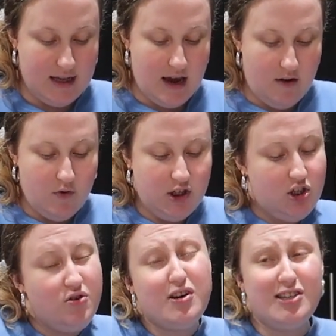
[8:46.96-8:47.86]
Sandwich,
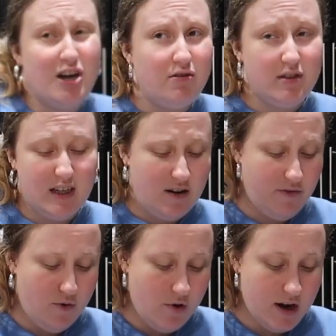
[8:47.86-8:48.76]
you could toast it if
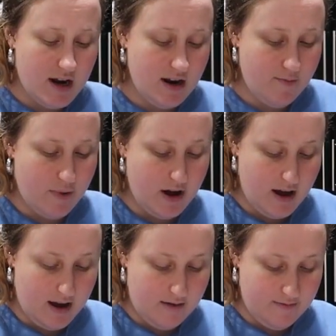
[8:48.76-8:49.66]
you wanted,
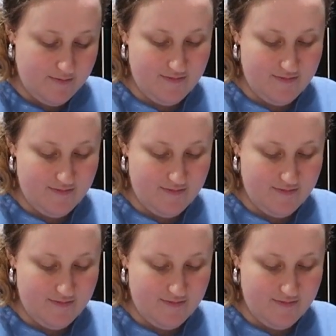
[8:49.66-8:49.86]
but